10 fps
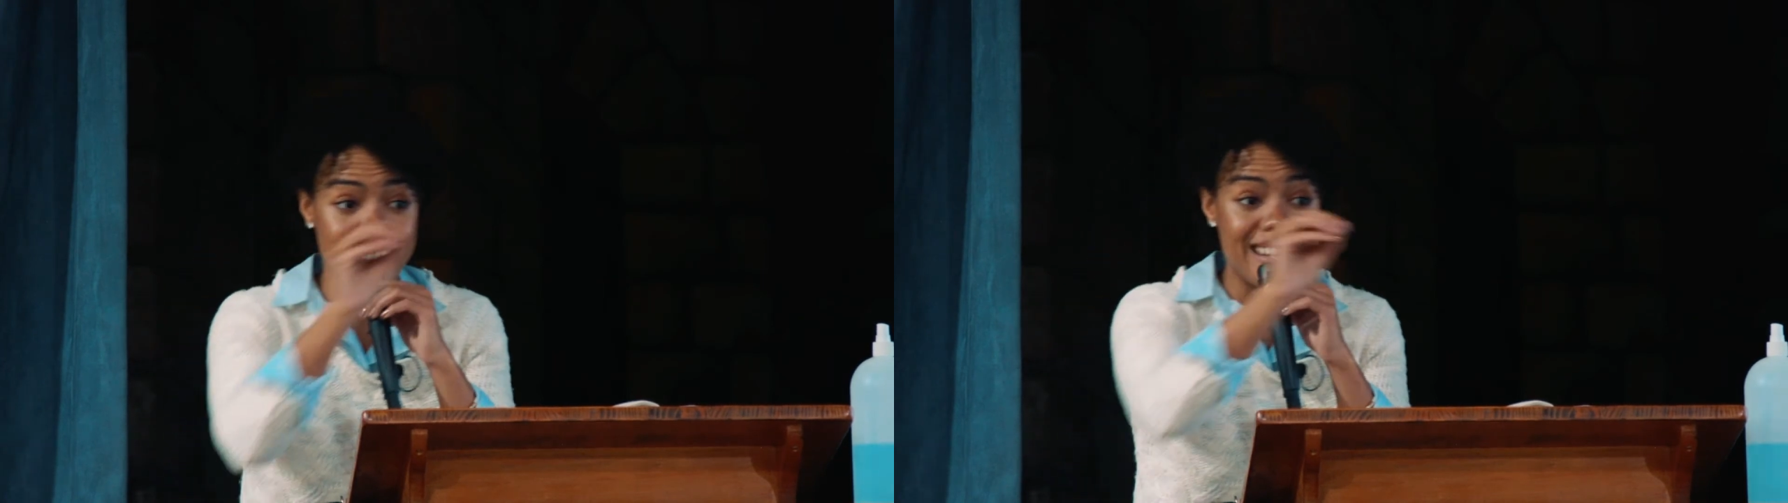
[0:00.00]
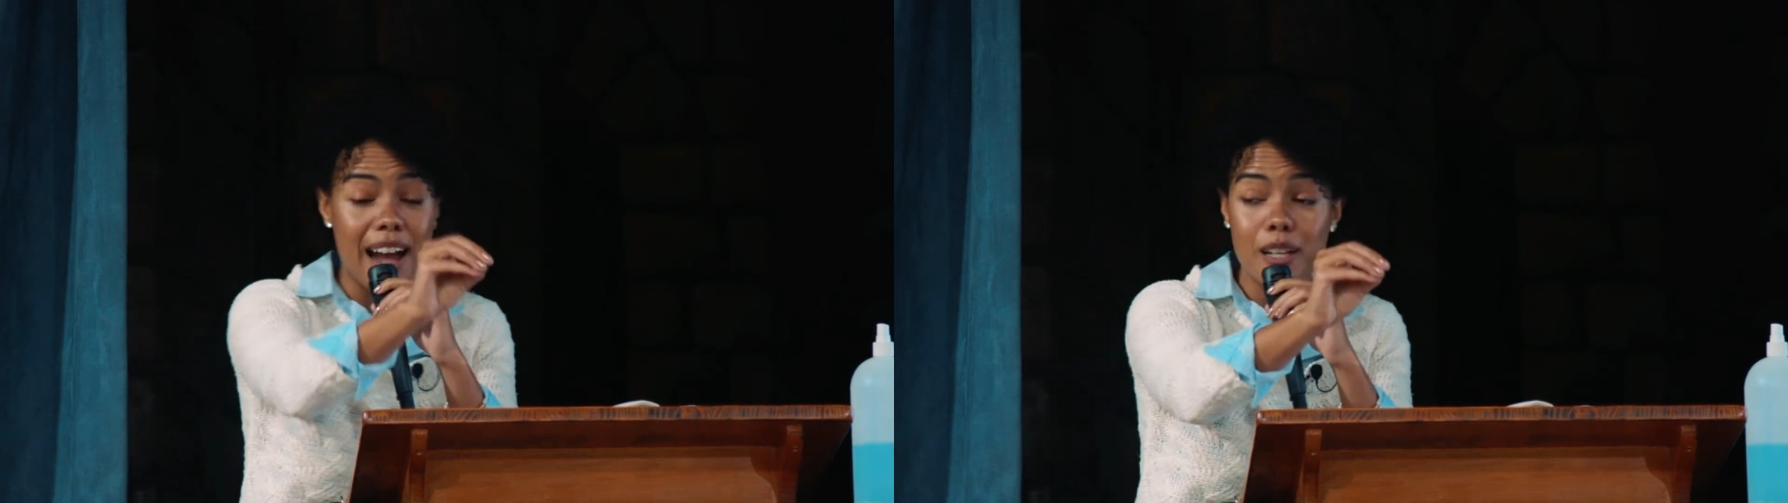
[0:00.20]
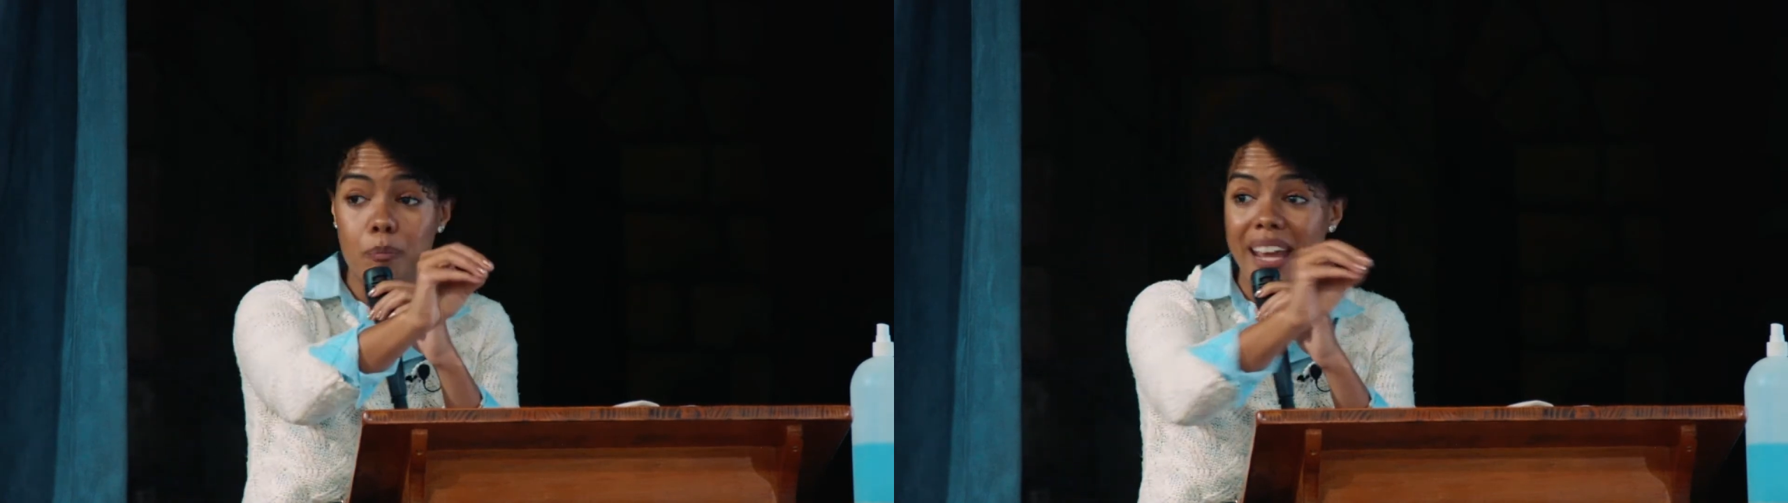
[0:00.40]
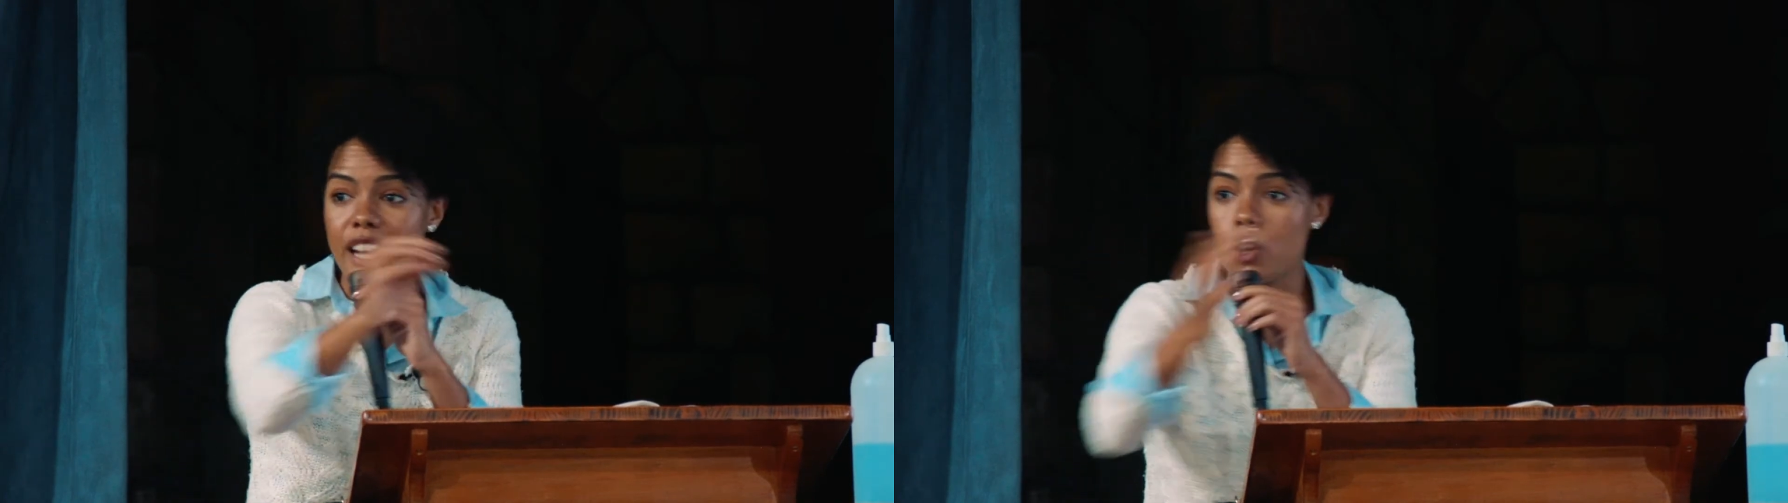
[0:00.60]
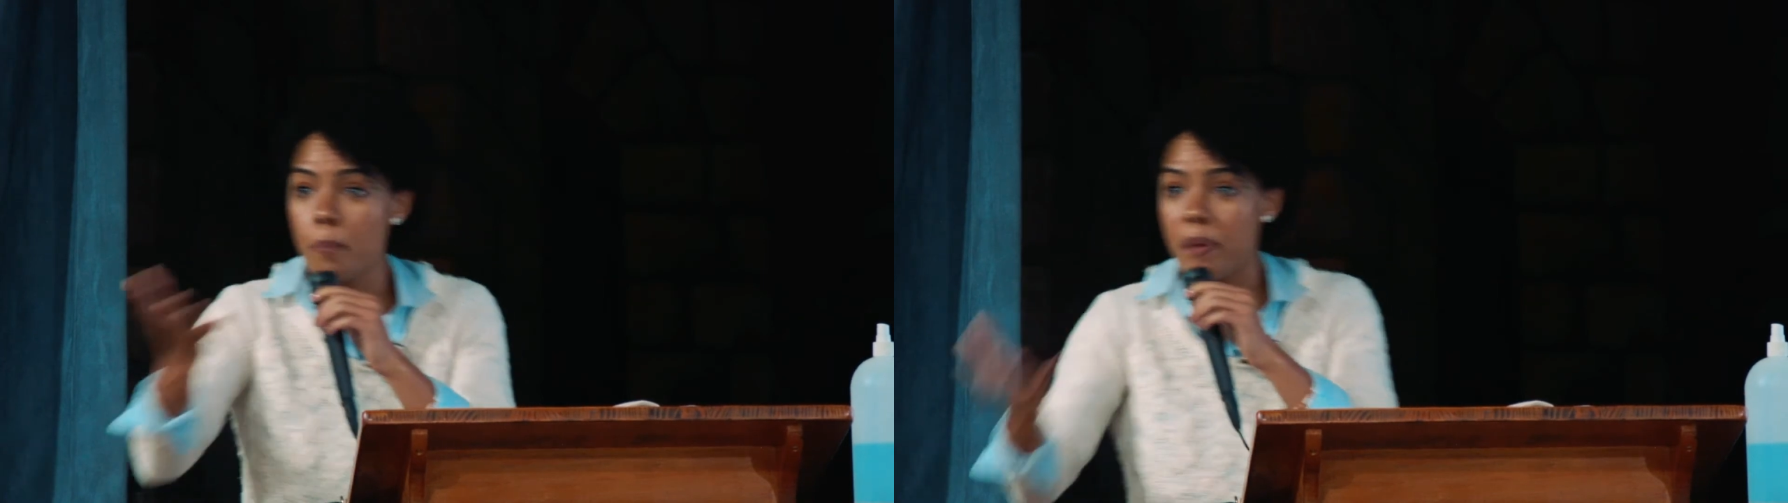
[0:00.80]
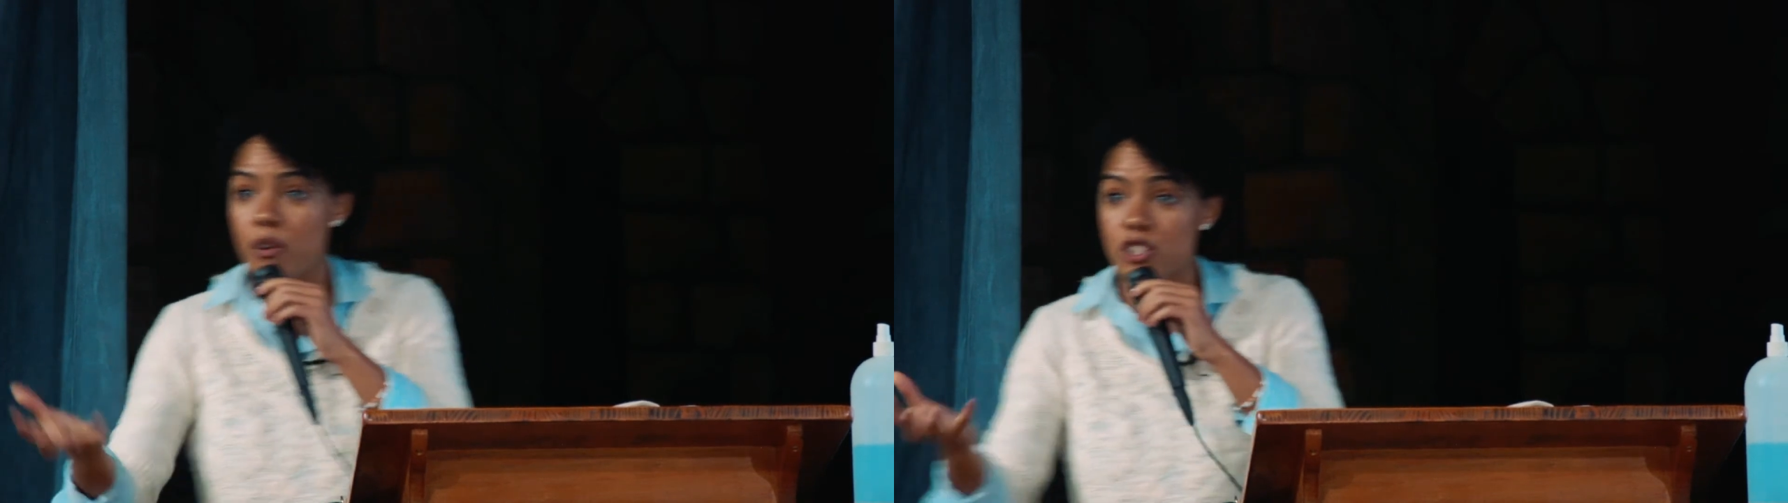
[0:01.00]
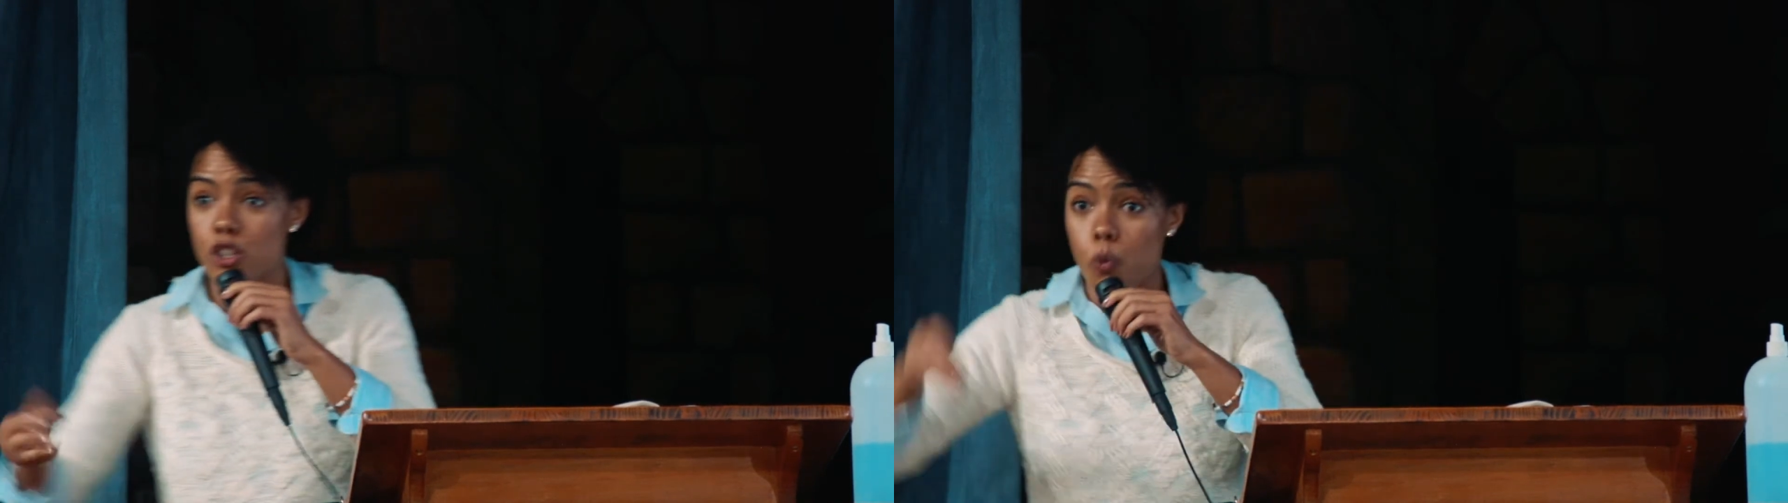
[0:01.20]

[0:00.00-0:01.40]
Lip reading: the nightmare in comparison